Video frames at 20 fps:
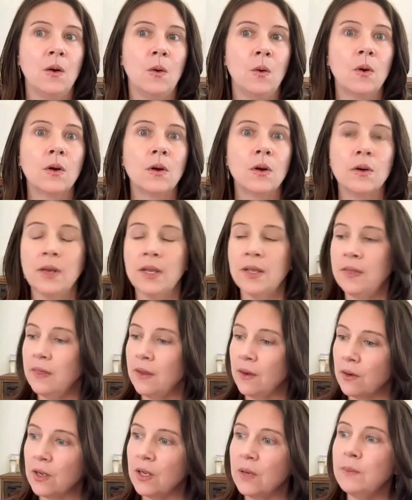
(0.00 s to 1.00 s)
or in
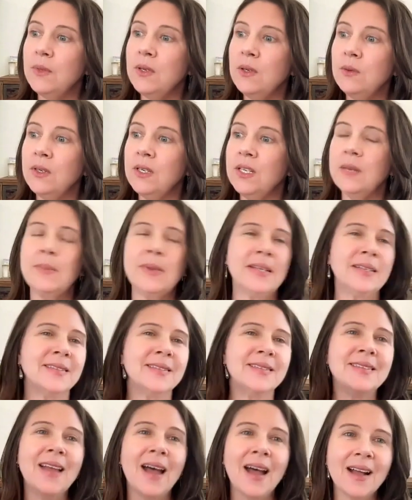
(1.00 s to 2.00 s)
their community, but
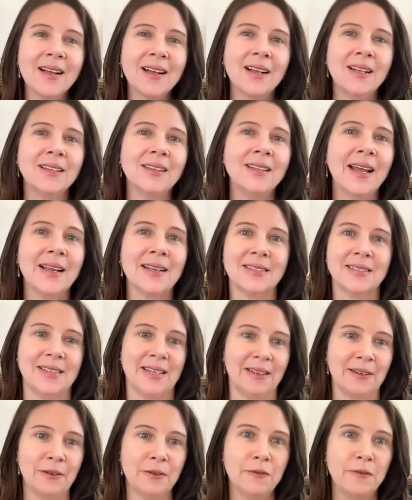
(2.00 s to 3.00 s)
it's not
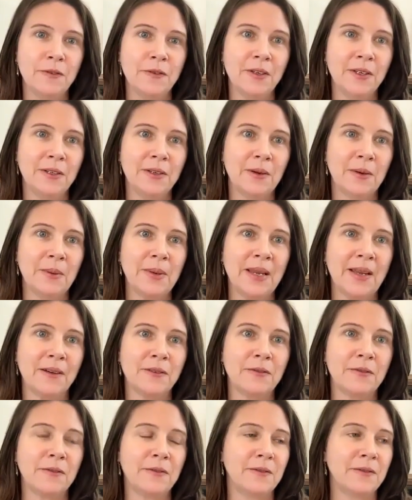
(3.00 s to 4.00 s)
collective. We
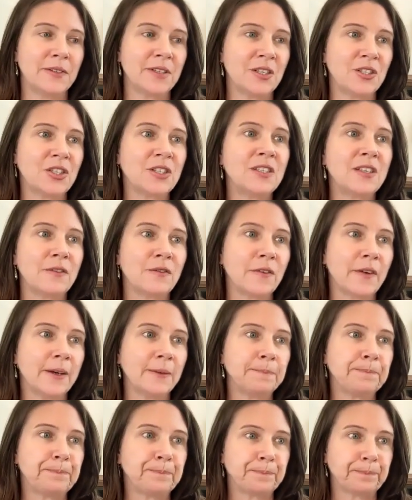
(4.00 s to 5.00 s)
have such a
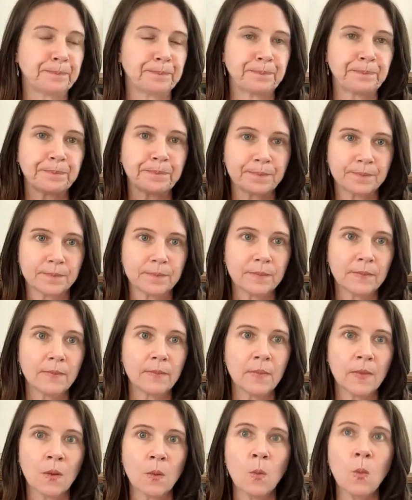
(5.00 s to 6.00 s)
different
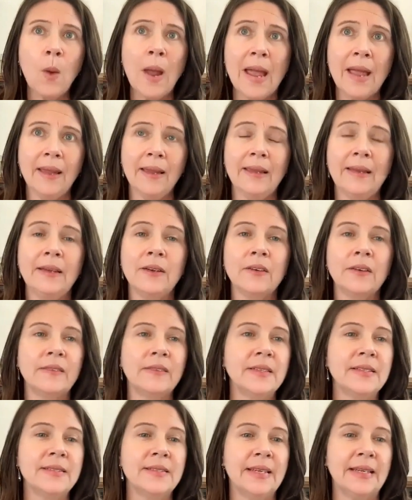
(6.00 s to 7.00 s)
way here
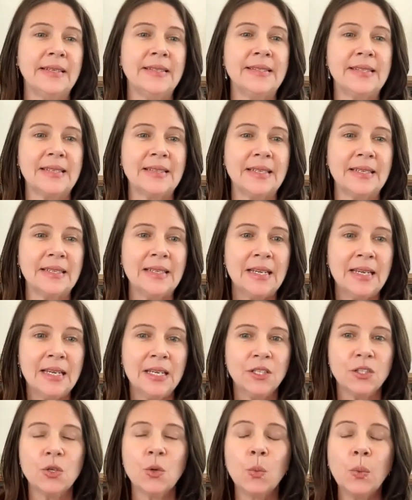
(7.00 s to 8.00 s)
in the States. And then
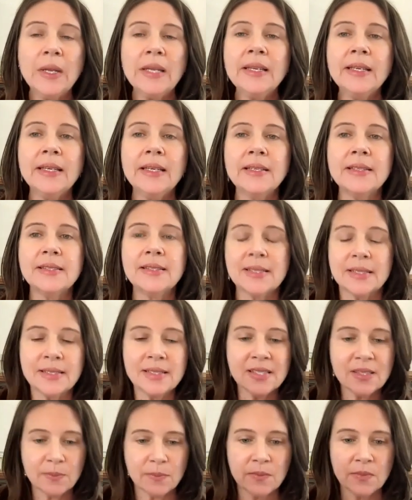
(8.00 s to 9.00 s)
to witness
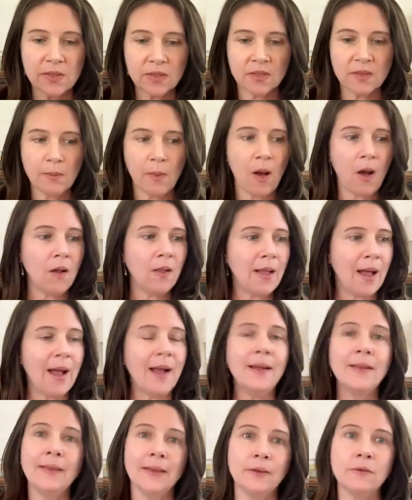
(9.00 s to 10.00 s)
this small
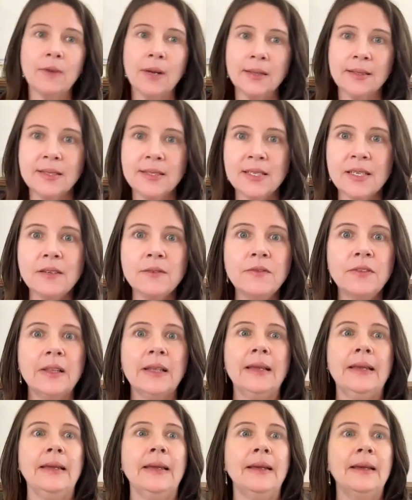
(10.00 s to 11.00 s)
island
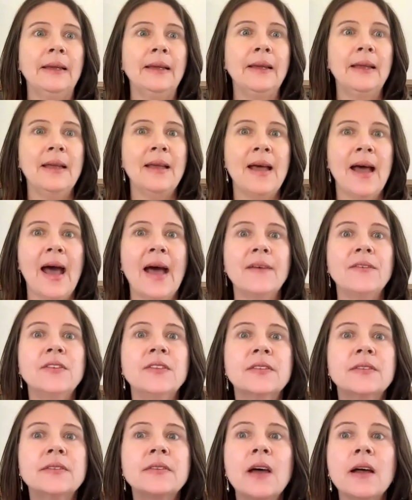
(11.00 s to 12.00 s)
relatively have
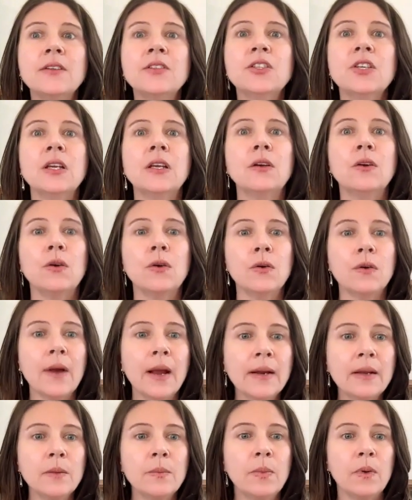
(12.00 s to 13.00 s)
such
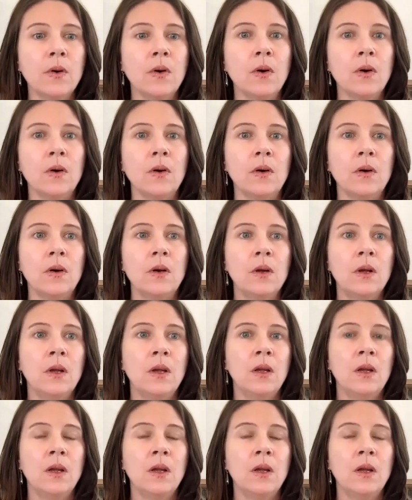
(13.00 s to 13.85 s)
incredible